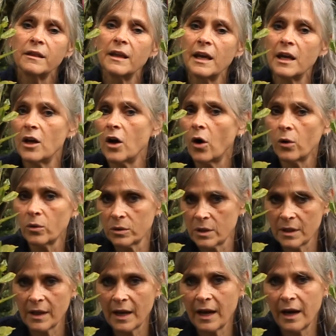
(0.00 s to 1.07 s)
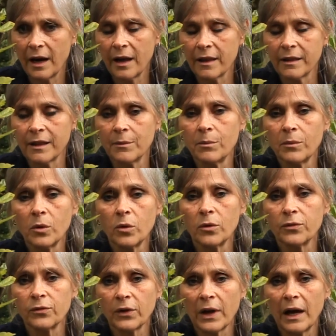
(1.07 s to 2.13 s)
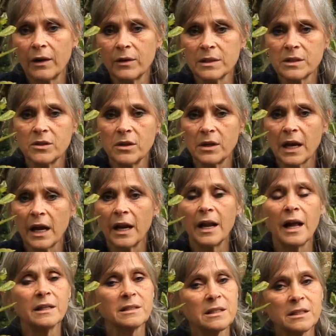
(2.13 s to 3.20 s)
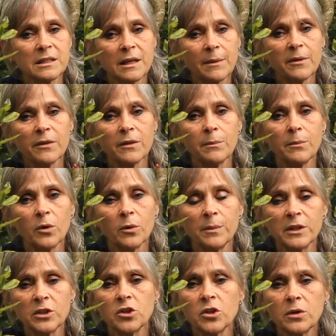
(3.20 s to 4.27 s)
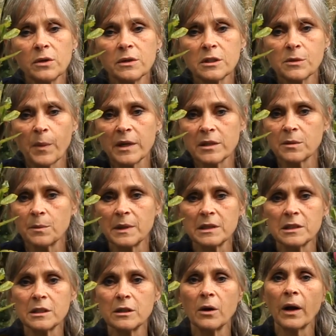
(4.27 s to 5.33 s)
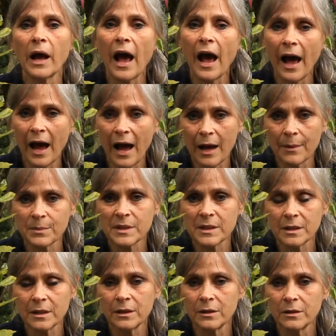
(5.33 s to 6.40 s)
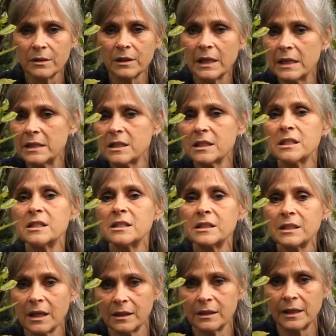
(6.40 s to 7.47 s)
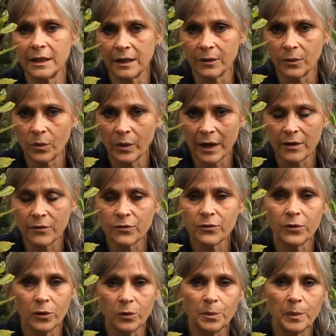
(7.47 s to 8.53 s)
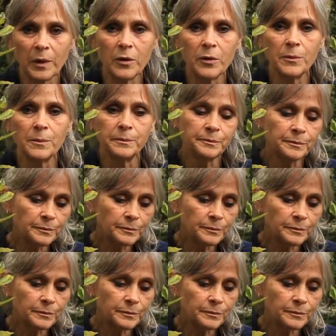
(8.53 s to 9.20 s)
the older they are, the more flowers you get. And some of the more mature specimens look absolutely stunning when in full bloom.